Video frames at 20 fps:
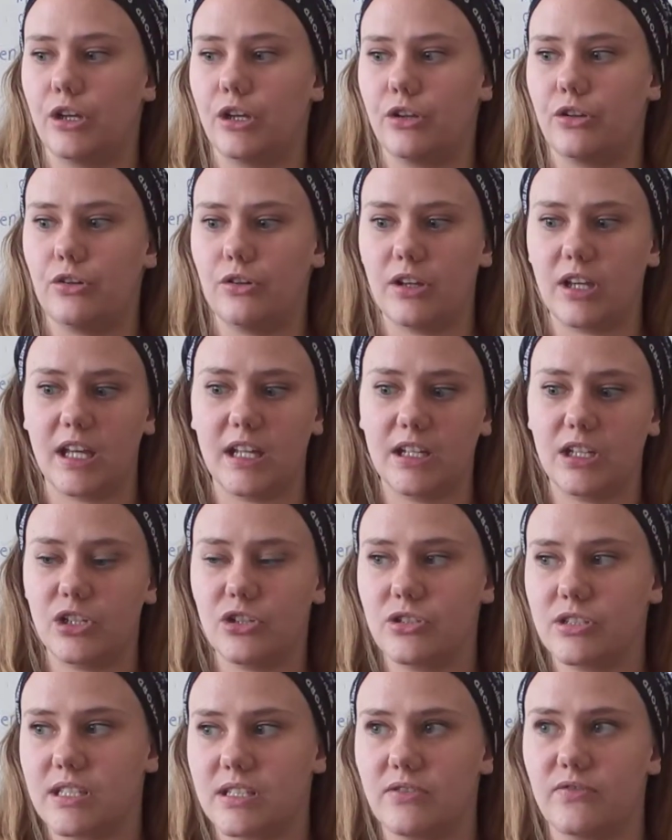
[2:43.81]
you can
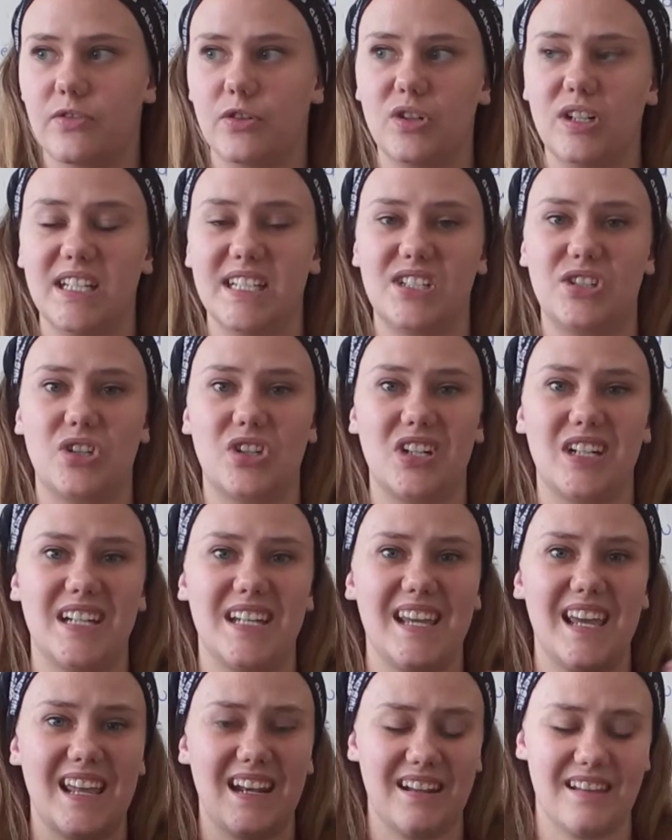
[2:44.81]
use it for
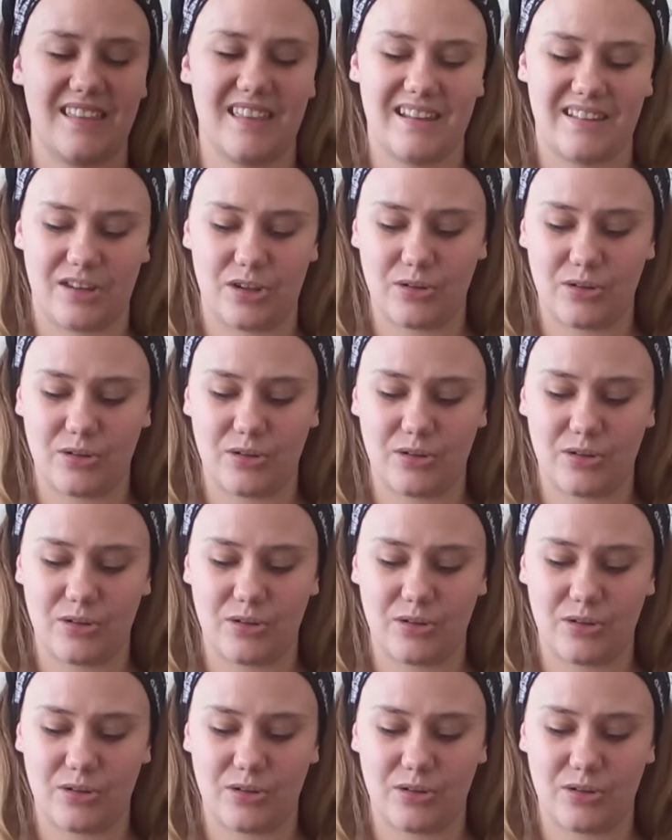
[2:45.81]
literally anything.